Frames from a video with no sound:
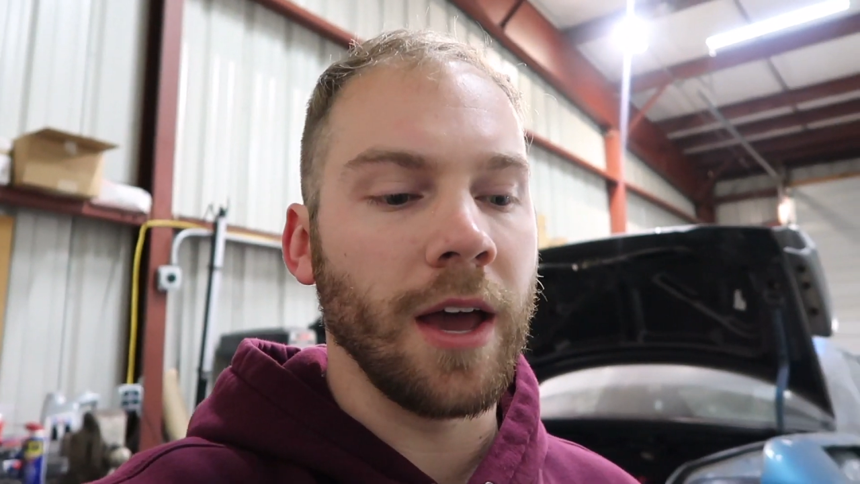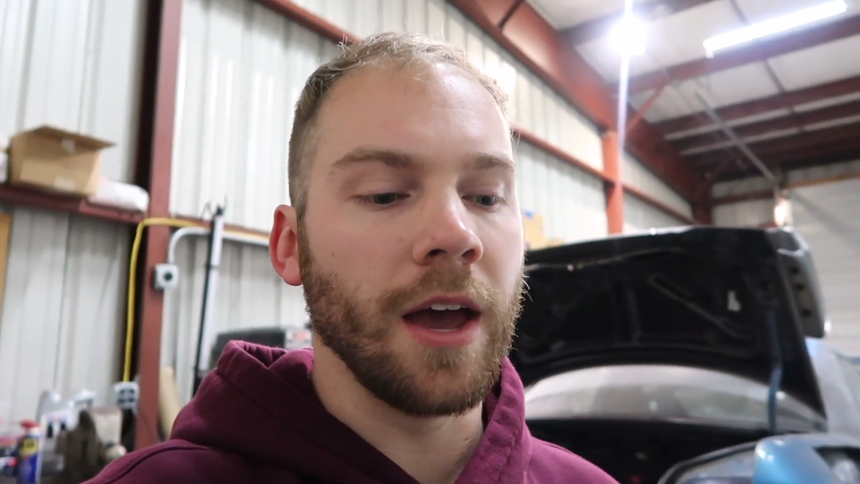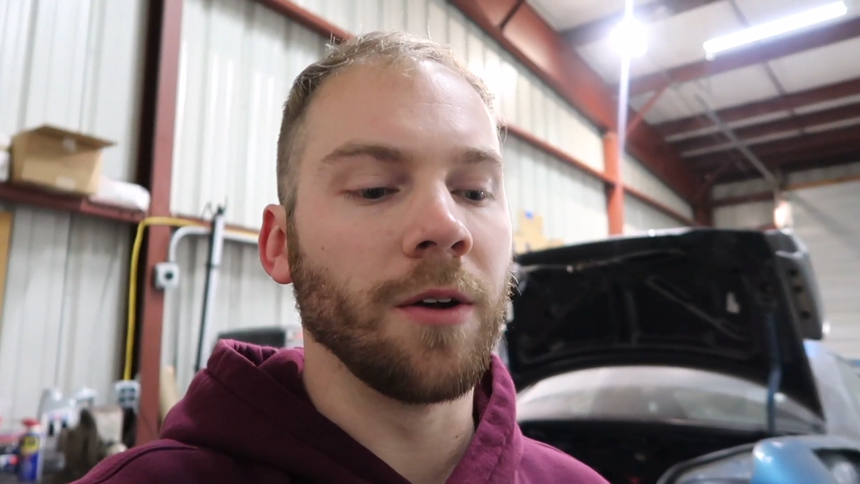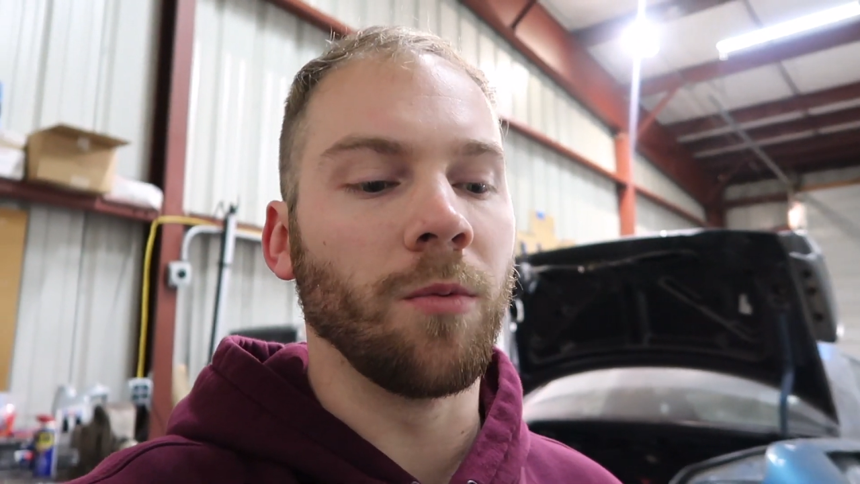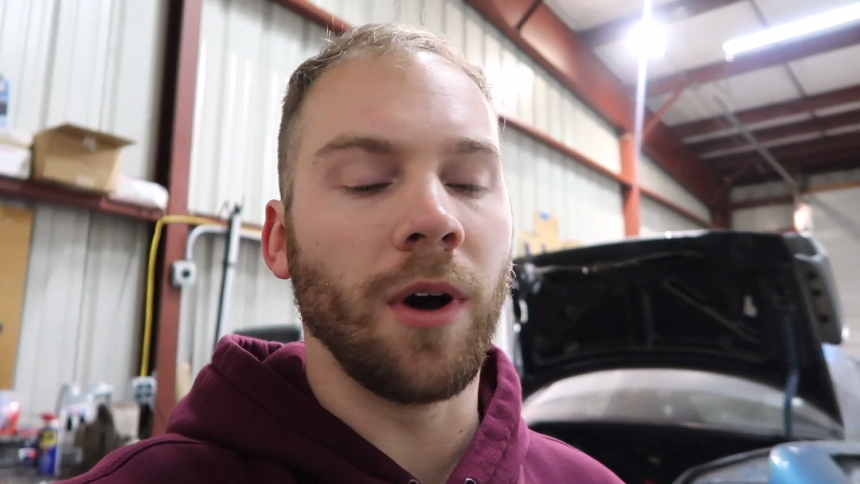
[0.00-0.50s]

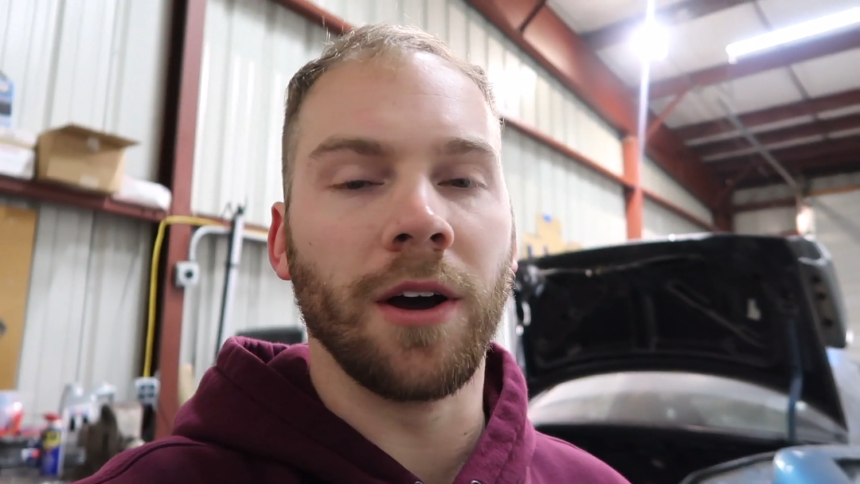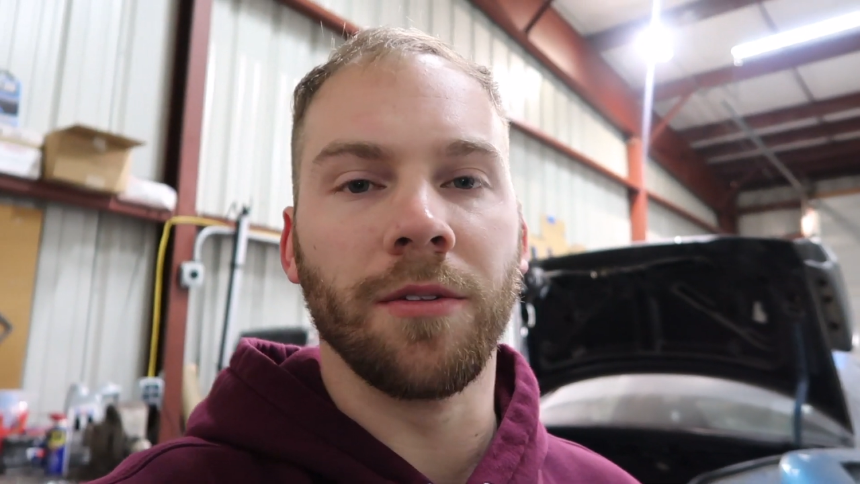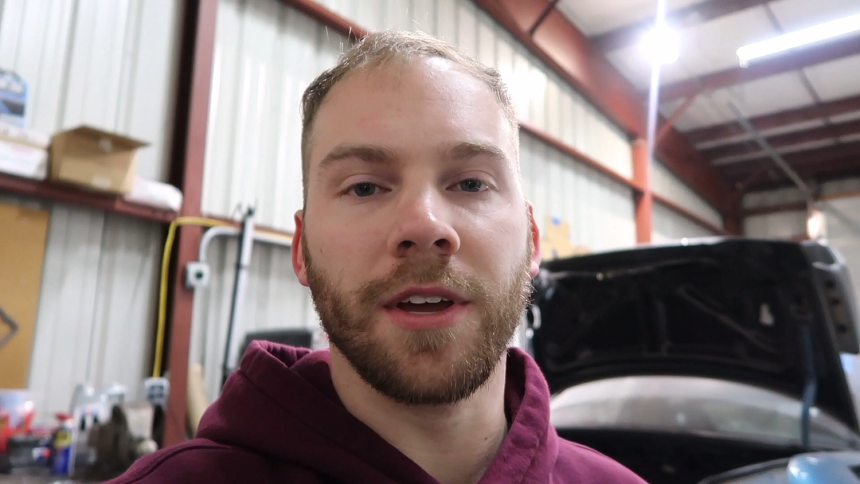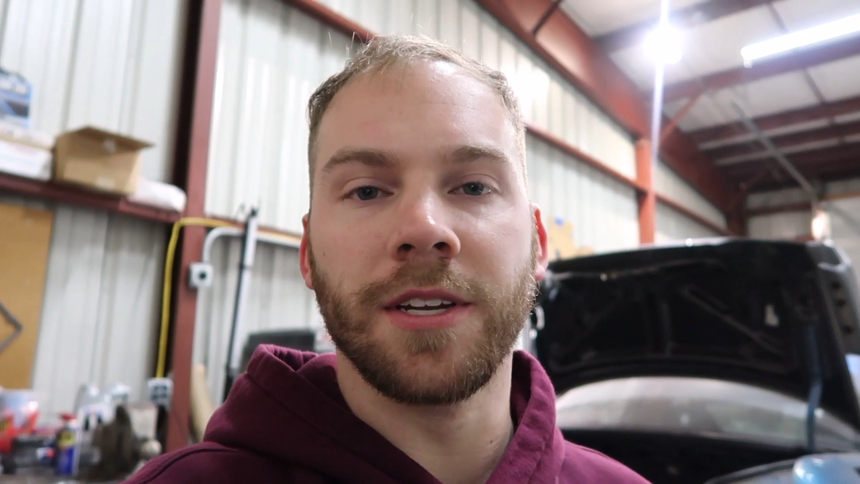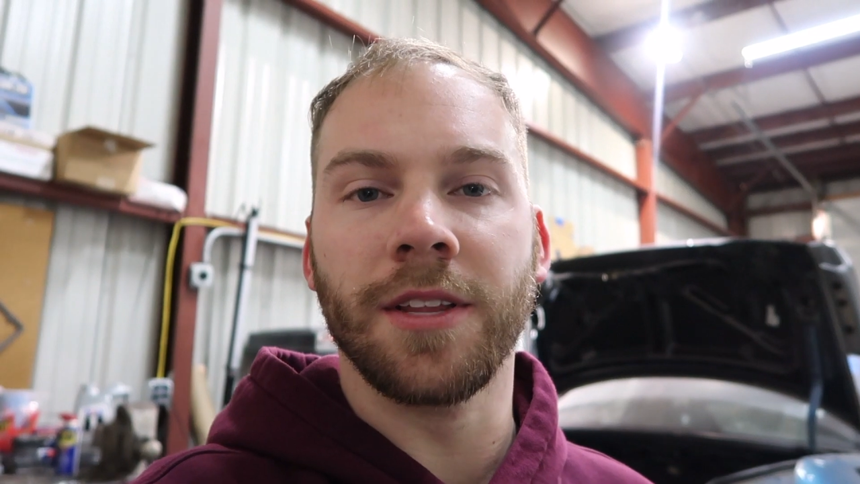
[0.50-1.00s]
and
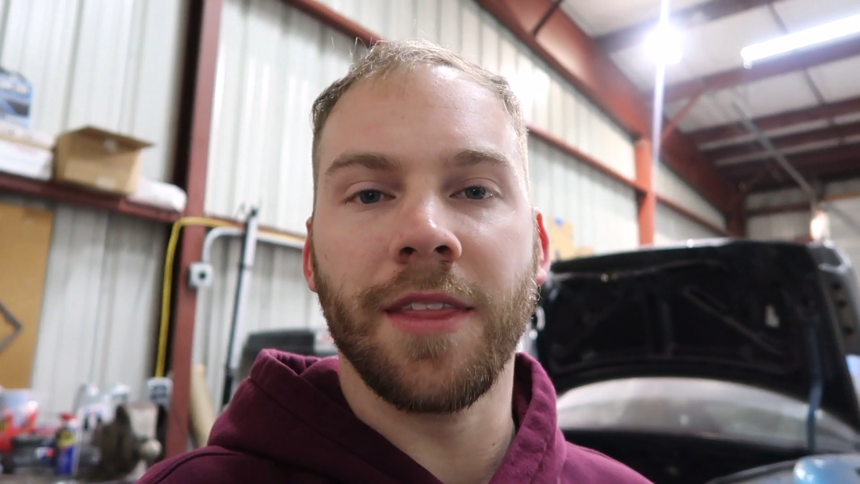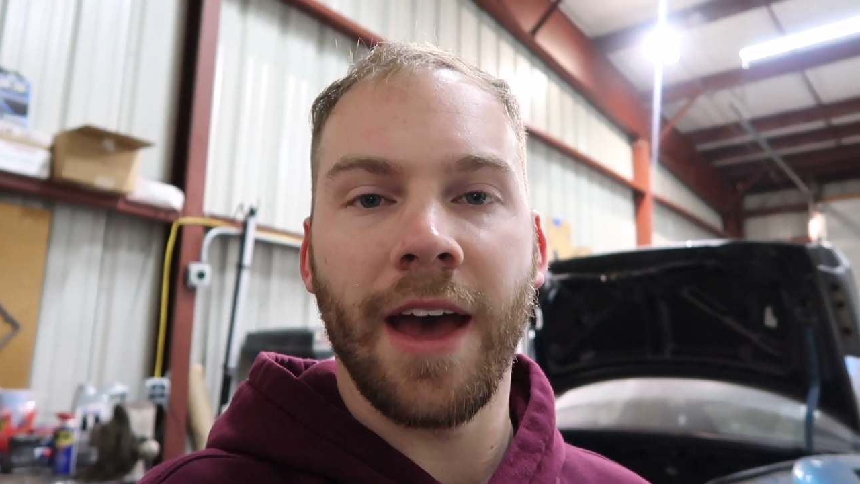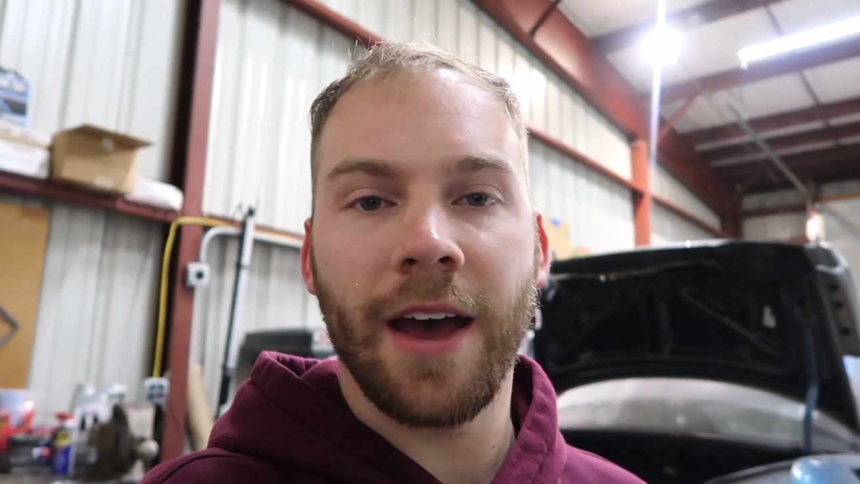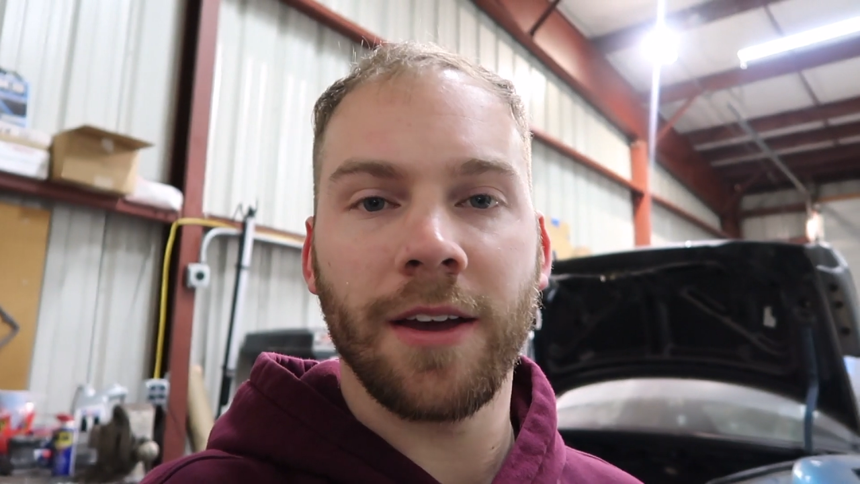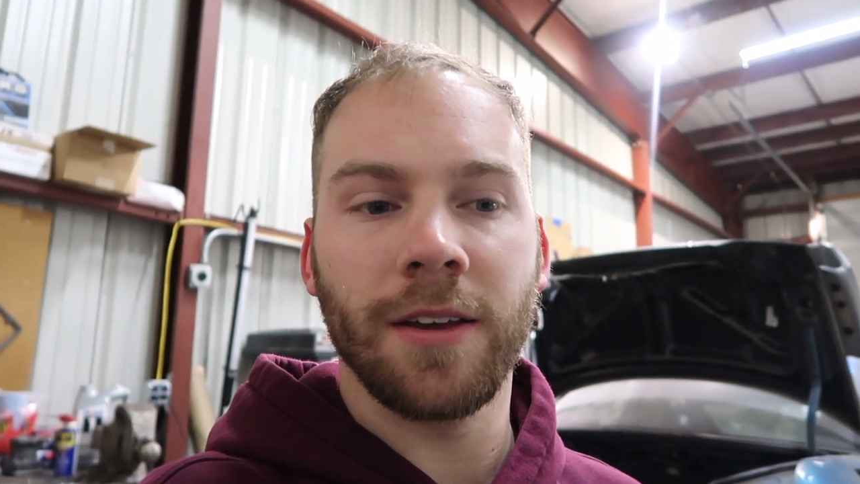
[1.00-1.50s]
while they did
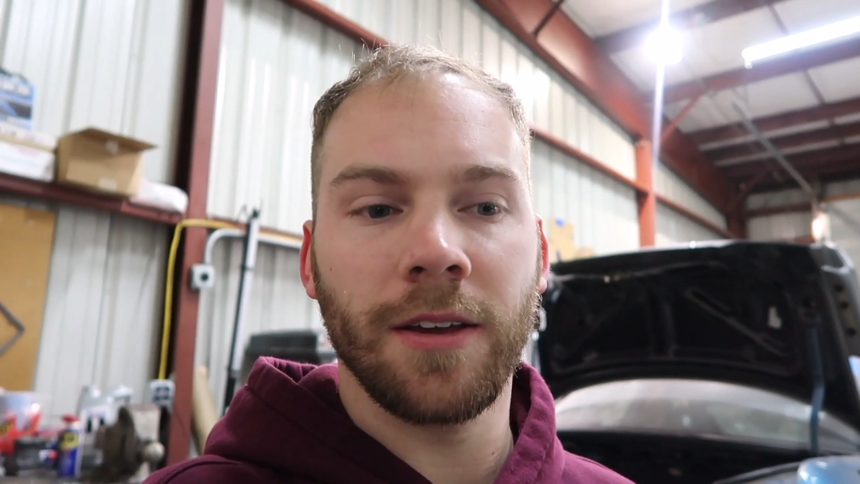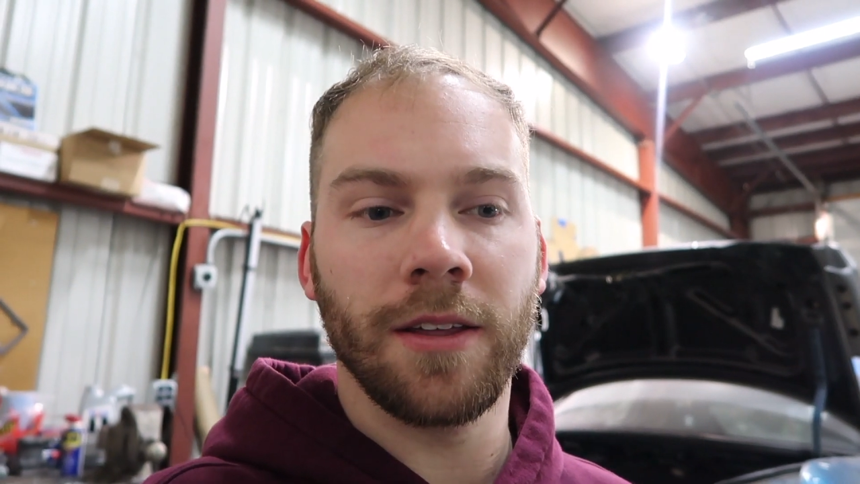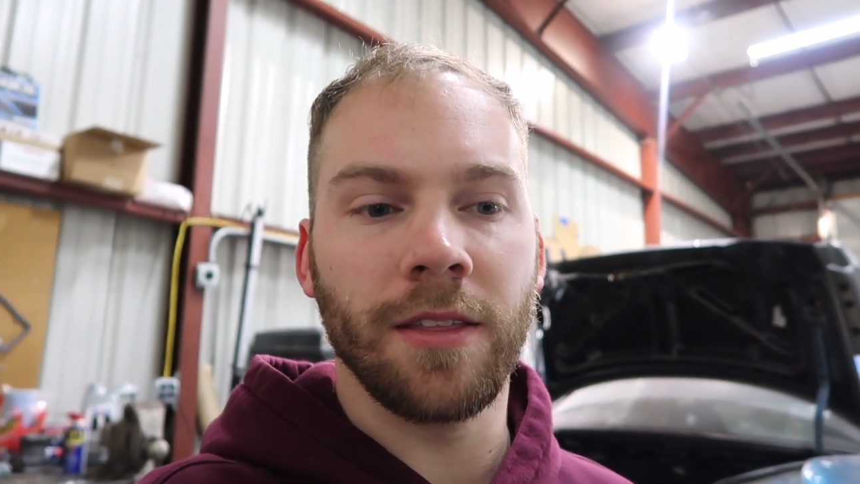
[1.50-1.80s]
that,